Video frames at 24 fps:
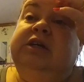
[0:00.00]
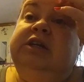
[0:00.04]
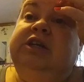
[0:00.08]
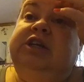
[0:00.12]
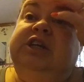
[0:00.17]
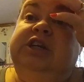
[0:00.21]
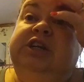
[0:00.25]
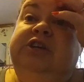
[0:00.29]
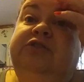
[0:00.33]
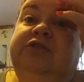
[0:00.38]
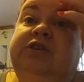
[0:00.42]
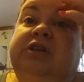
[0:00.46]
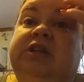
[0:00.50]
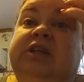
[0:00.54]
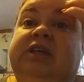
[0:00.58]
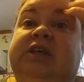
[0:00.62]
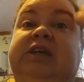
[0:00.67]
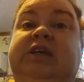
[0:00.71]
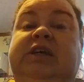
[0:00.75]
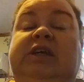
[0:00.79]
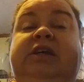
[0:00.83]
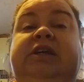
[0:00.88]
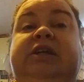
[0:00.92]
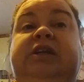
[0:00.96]

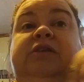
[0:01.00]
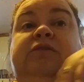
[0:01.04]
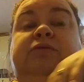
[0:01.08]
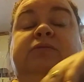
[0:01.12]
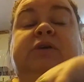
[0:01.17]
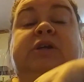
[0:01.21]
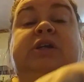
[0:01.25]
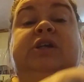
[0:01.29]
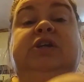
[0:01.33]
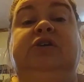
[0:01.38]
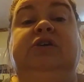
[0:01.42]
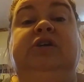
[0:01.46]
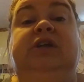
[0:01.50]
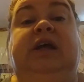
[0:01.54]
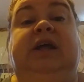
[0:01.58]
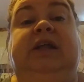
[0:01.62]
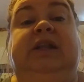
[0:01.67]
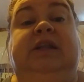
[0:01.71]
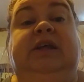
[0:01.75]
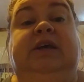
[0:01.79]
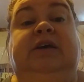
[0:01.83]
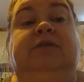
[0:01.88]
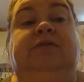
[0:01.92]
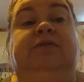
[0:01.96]
Generally, Richard and I
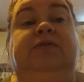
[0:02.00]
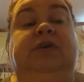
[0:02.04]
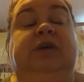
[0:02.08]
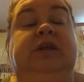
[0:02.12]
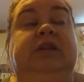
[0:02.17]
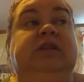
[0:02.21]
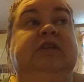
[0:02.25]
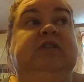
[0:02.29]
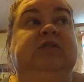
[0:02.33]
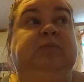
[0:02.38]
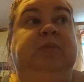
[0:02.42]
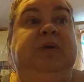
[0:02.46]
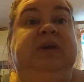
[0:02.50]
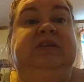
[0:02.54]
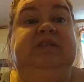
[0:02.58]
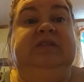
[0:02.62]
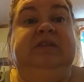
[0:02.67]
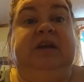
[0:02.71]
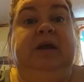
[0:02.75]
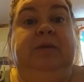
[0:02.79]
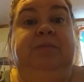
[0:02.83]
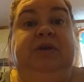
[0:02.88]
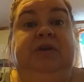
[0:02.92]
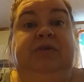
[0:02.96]
live in the space
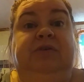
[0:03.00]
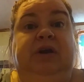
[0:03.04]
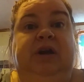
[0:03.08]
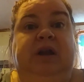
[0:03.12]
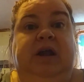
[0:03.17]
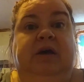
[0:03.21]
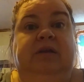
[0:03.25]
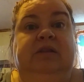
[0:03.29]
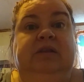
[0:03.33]
that I'm in right now.